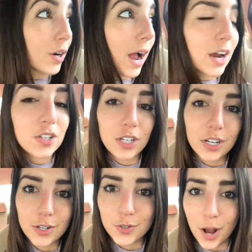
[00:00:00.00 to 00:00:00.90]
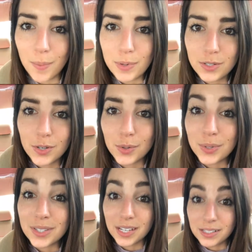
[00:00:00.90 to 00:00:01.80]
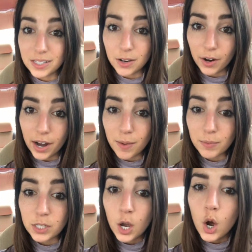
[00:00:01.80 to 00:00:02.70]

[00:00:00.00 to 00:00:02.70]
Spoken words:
are actually going to drop to 60 grams,